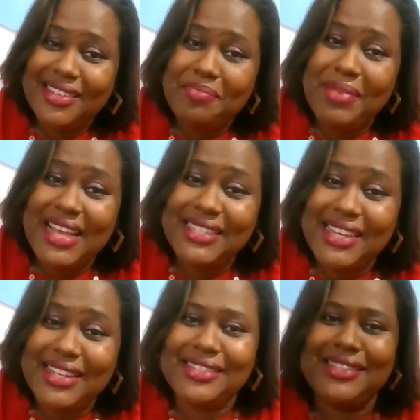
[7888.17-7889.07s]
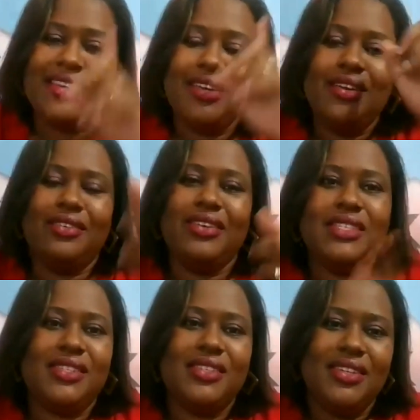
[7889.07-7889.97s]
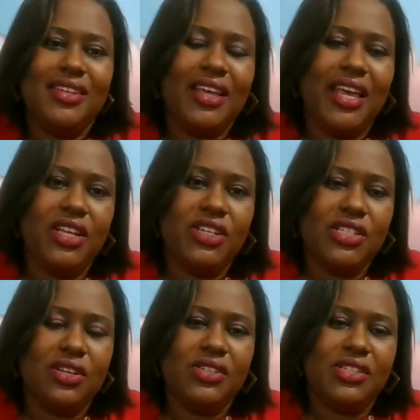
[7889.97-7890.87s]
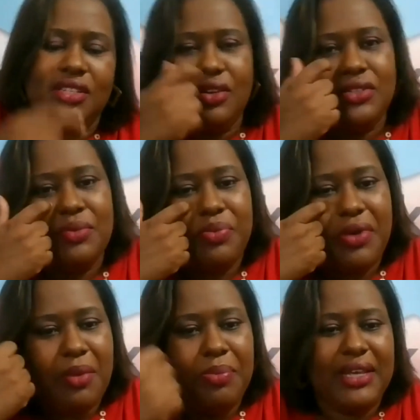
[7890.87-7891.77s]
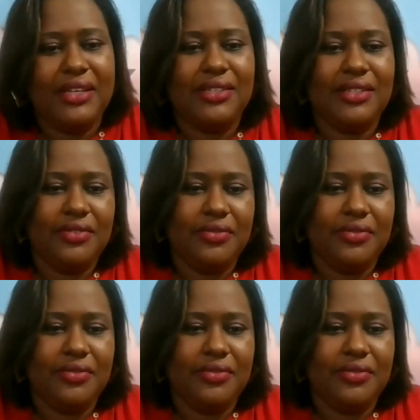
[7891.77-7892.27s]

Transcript: Blessings. Chris, can you just close us out in prayer, please?